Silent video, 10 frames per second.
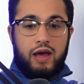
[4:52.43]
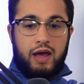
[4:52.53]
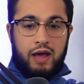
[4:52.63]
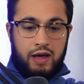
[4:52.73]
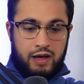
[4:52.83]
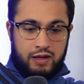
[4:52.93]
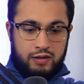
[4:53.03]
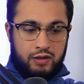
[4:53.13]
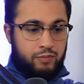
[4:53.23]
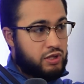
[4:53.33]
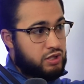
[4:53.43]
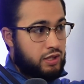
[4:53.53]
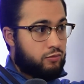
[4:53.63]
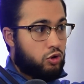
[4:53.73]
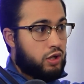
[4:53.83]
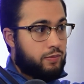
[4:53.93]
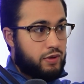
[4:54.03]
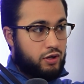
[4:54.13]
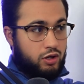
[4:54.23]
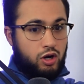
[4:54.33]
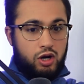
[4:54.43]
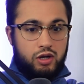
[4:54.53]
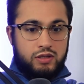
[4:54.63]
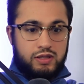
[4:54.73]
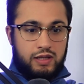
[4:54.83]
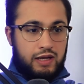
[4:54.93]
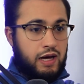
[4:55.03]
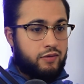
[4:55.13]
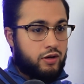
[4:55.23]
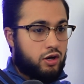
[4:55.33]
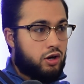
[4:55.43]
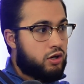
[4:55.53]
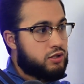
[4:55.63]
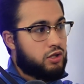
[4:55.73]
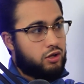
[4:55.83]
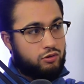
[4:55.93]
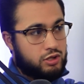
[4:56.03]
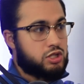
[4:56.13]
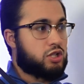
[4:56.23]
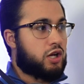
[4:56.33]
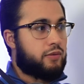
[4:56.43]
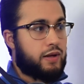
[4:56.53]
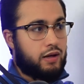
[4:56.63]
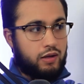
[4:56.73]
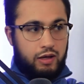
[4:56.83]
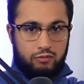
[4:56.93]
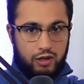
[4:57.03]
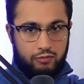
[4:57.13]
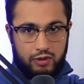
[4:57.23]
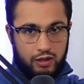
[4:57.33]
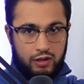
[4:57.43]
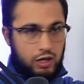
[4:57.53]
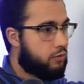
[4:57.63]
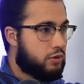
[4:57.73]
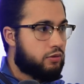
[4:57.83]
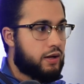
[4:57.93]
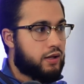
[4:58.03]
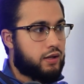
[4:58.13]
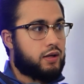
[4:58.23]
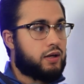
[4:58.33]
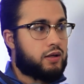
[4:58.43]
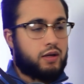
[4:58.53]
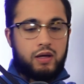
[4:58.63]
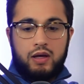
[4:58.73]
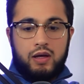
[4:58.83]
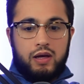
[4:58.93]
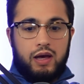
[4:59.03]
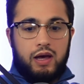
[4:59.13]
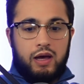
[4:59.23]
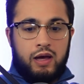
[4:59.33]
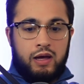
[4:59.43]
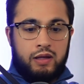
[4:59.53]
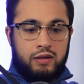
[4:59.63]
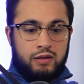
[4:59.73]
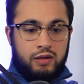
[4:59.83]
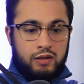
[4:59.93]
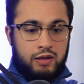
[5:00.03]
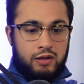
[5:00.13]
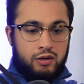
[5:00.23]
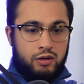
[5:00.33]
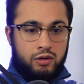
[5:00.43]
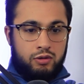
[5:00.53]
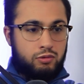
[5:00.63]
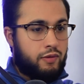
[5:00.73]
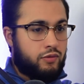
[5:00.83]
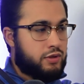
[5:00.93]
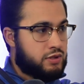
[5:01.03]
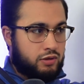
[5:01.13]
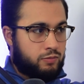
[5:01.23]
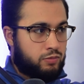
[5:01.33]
And a bunch of them rolled up in their cars and they got out of the cars and all the Christians are coming out like, what can we help you with? Like, and the leader, whoever was on